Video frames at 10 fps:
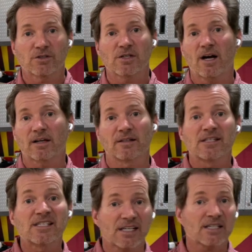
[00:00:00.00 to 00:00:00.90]
you're talking
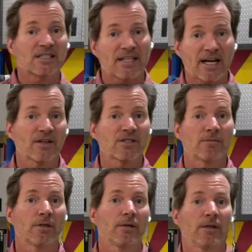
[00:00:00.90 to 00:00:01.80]

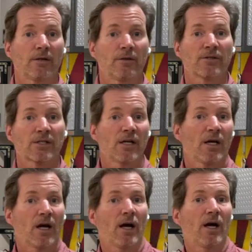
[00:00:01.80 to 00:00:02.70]
6,000 millimeters
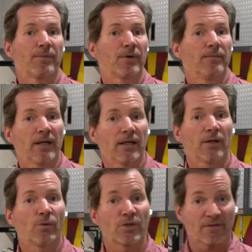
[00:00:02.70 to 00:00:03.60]
per minute,
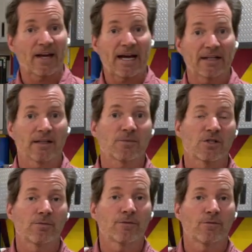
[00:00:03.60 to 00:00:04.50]
which I've had it up
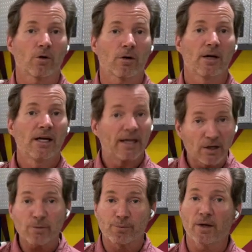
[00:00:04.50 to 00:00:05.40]
to before,
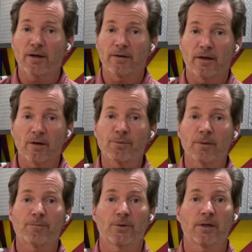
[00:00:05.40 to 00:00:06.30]
it'll print. It'll
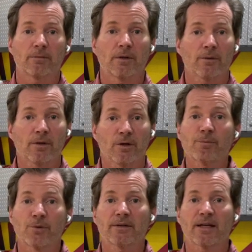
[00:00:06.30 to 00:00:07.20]
print
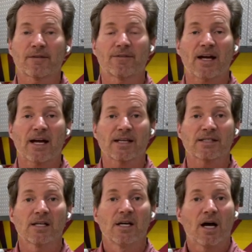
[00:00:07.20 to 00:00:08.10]
that
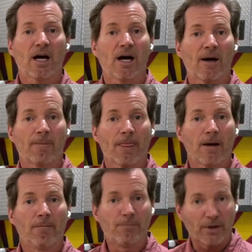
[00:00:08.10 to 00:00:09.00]
fast.
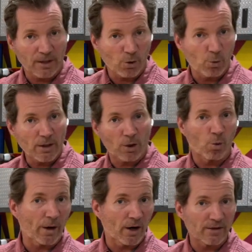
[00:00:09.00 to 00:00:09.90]
But it will
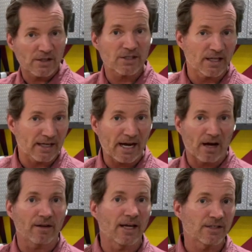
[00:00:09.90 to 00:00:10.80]
wear this thing
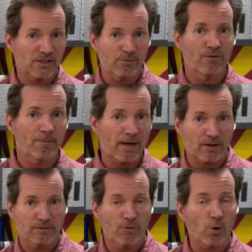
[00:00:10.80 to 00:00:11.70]
out as it's moving back
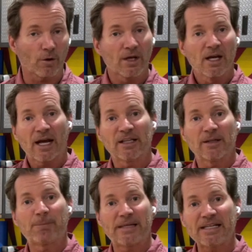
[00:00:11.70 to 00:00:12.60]
and forth. And
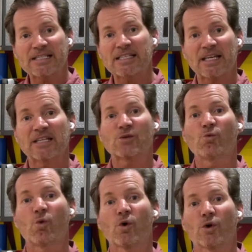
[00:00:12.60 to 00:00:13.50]
the piece that gets
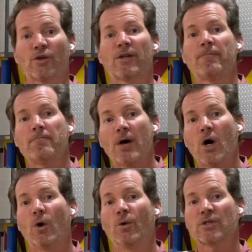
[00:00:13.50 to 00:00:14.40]
worn the
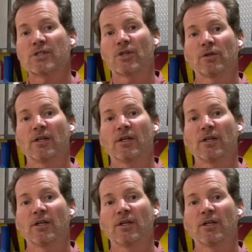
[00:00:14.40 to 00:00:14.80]
most